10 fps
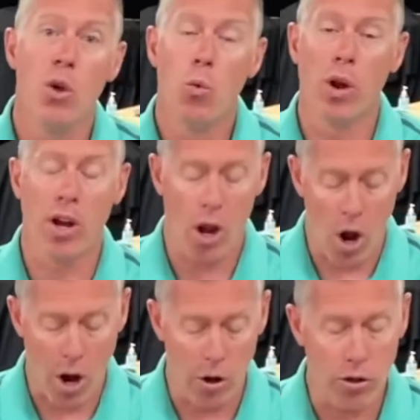We're going to
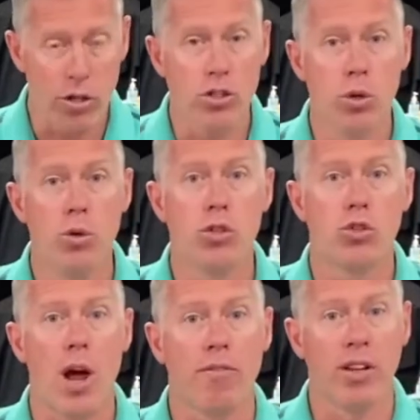honor the students
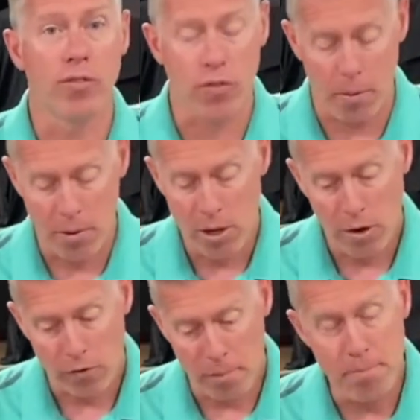traveling
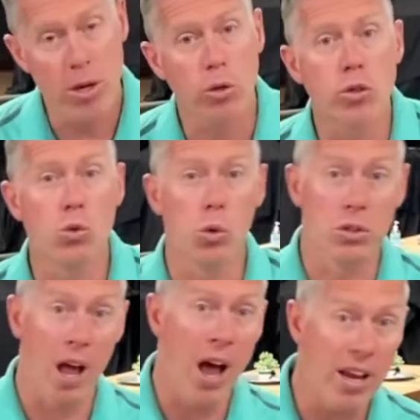from middle school
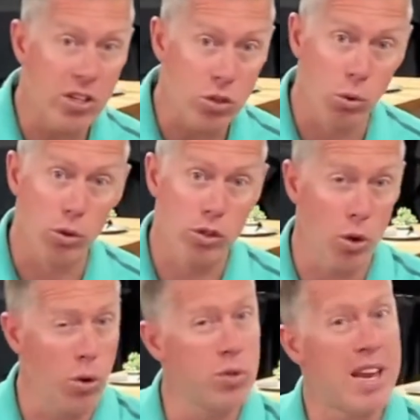to high school,
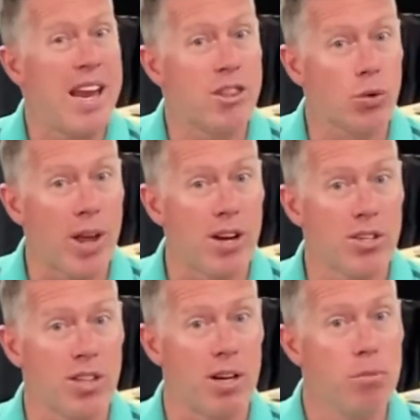so those eighth
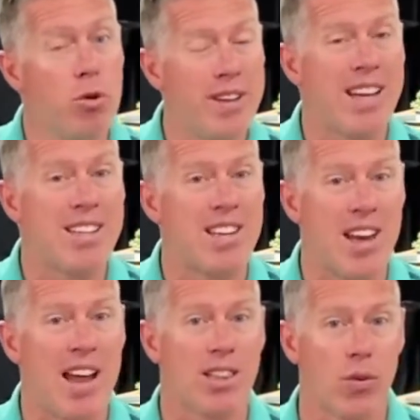graders that are moving into
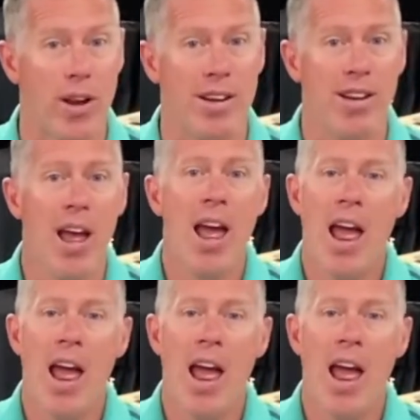ninth grade.